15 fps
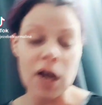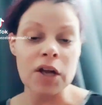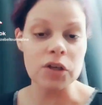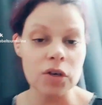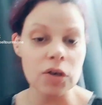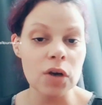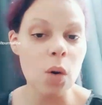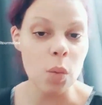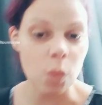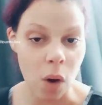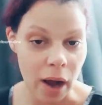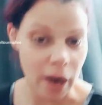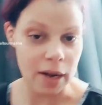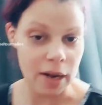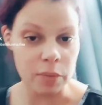And you know
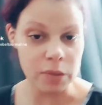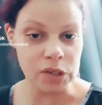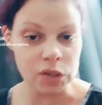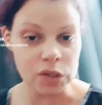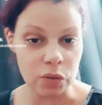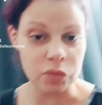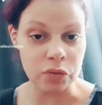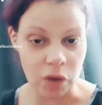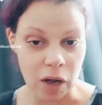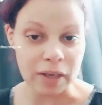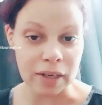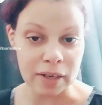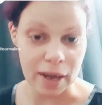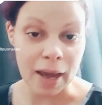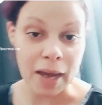why I was so
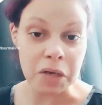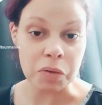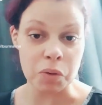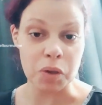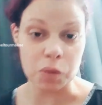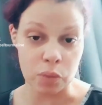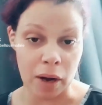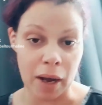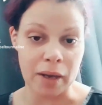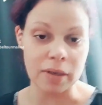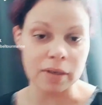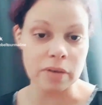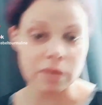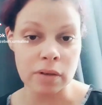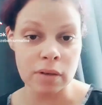fucking angry,
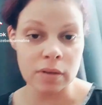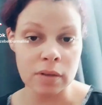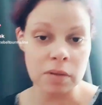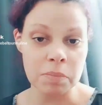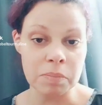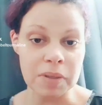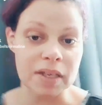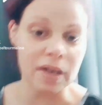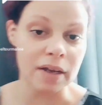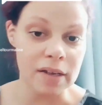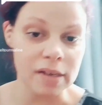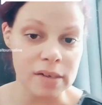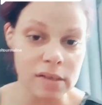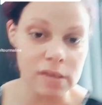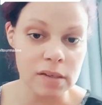right?
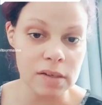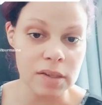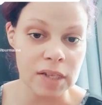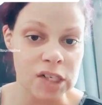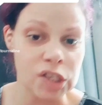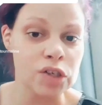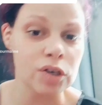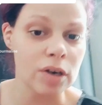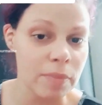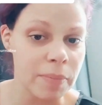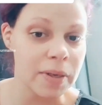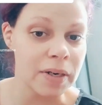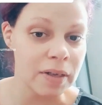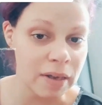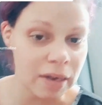Because they should have
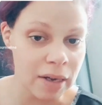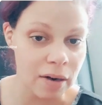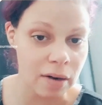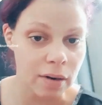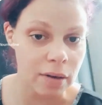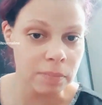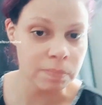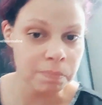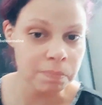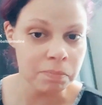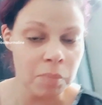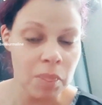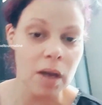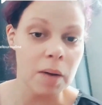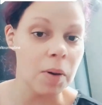been here
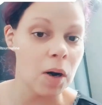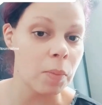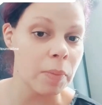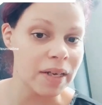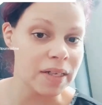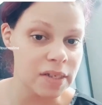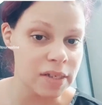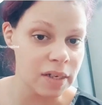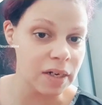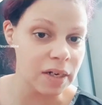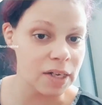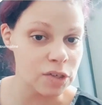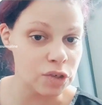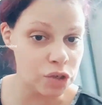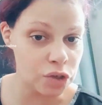about my
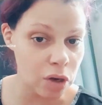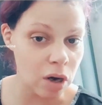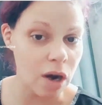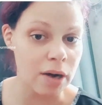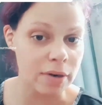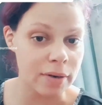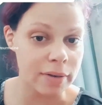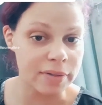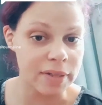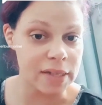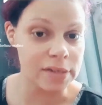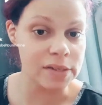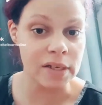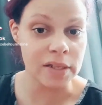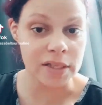teenage daughter
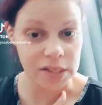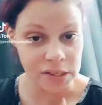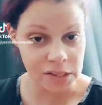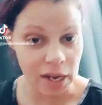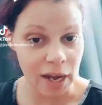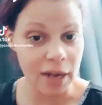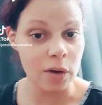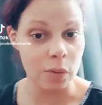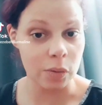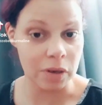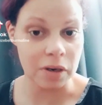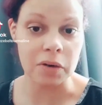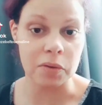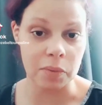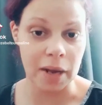that's in the psych
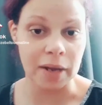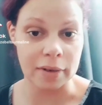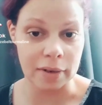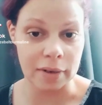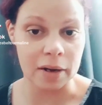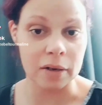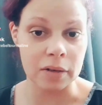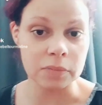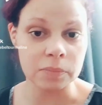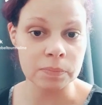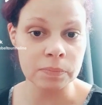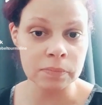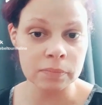ward right now.